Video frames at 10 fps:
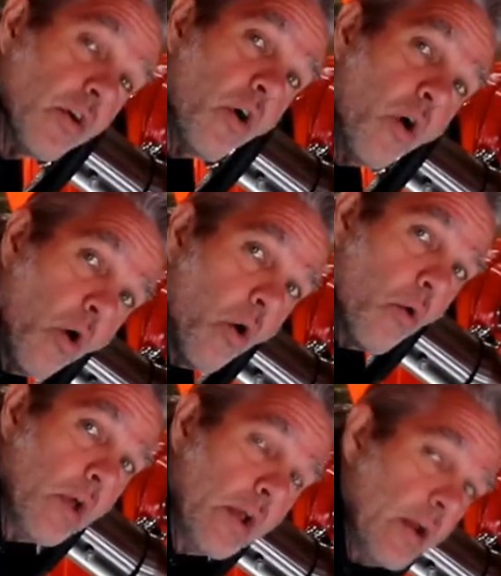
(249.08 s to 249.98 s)
the
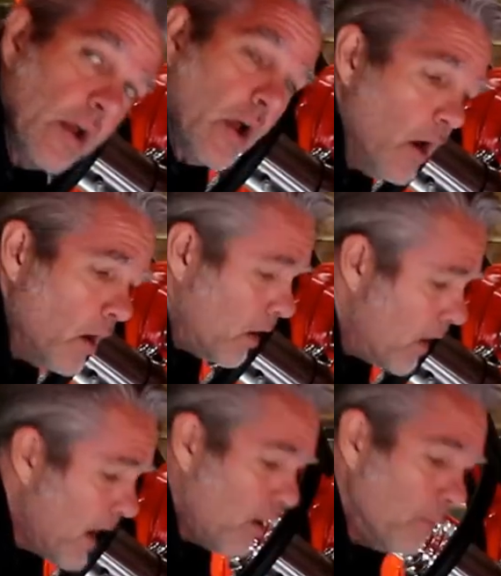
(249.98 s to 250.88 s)
hole.
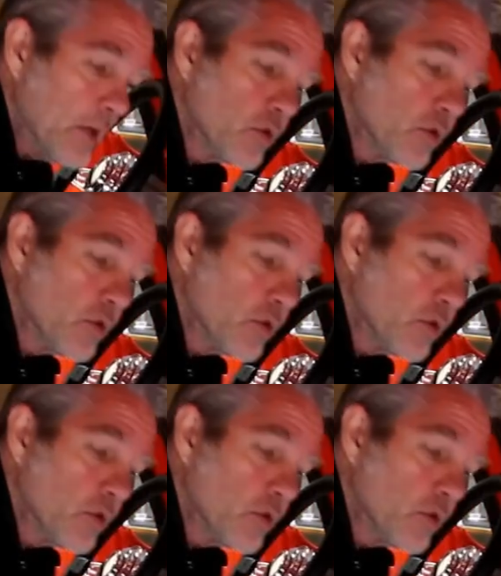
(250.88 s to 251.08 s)
Now I'll make